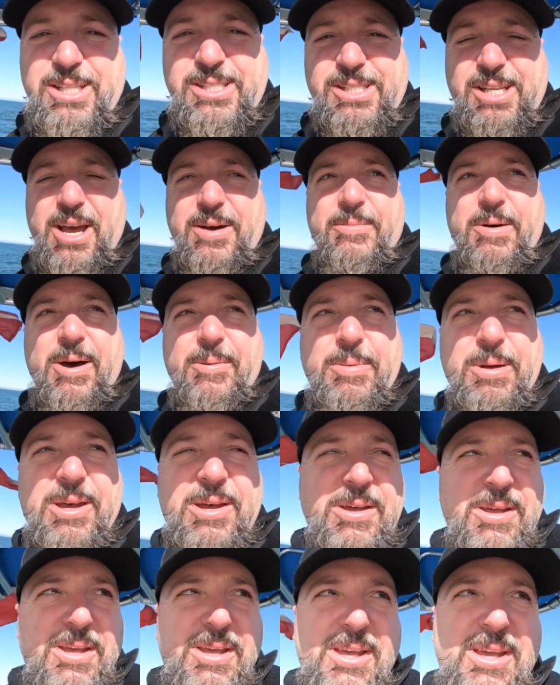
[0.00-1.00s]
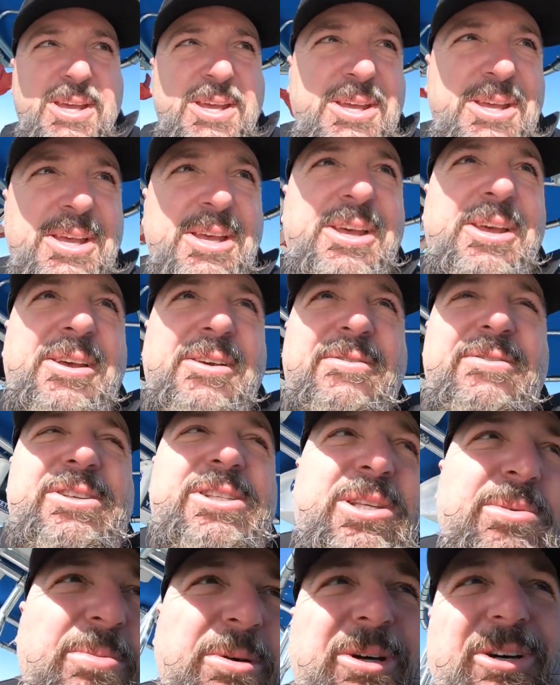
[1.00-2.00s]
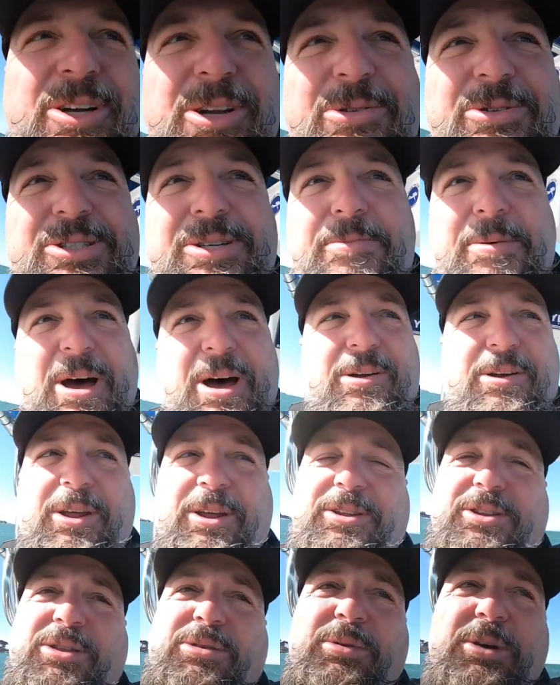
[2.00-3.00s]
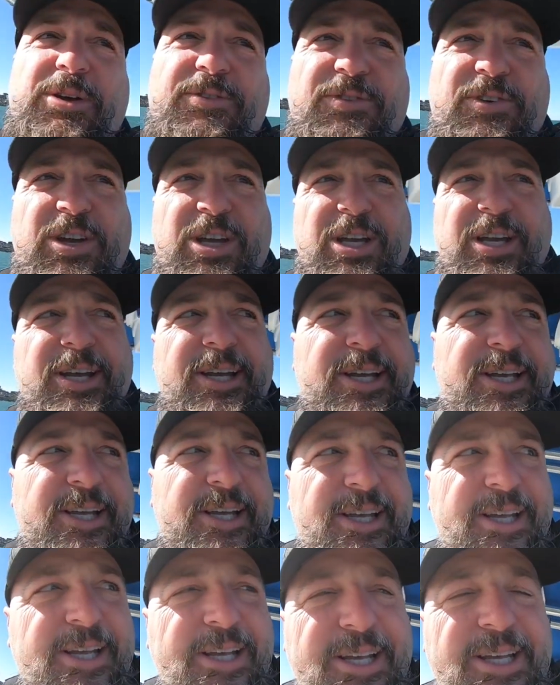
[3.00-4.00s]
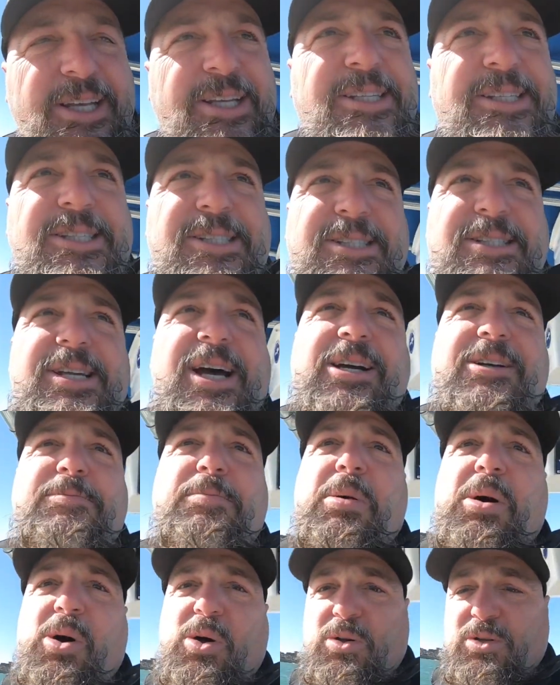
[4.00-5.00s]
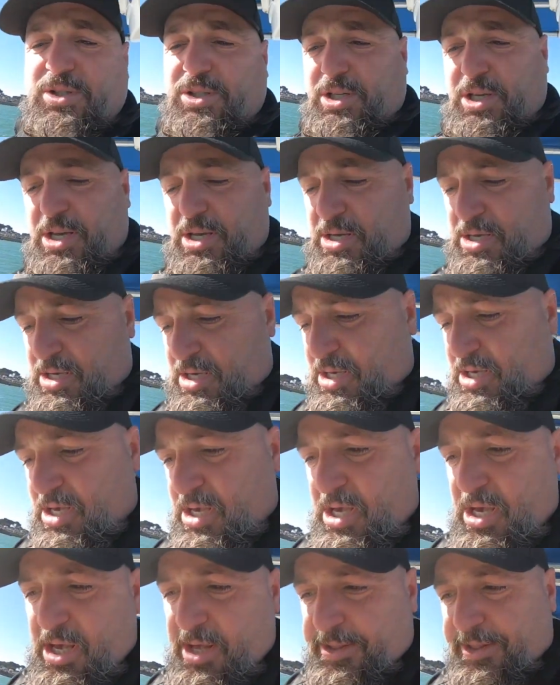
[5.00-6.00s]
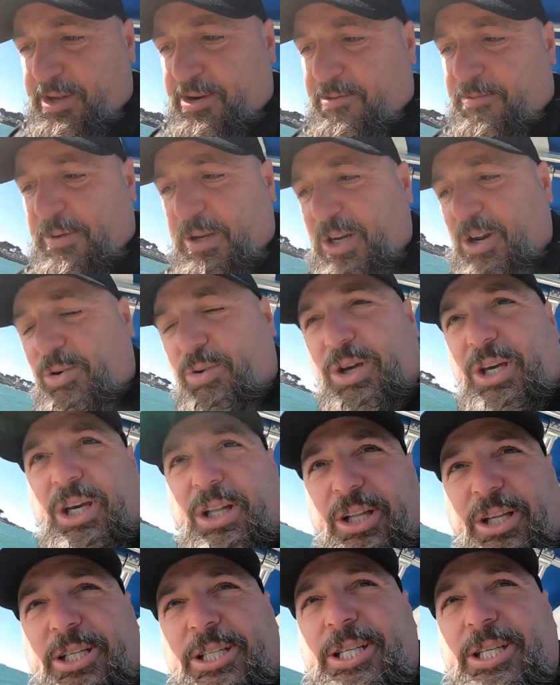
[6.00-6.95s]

has come up. Visibility was about three feet. Suck balls. There would be no killing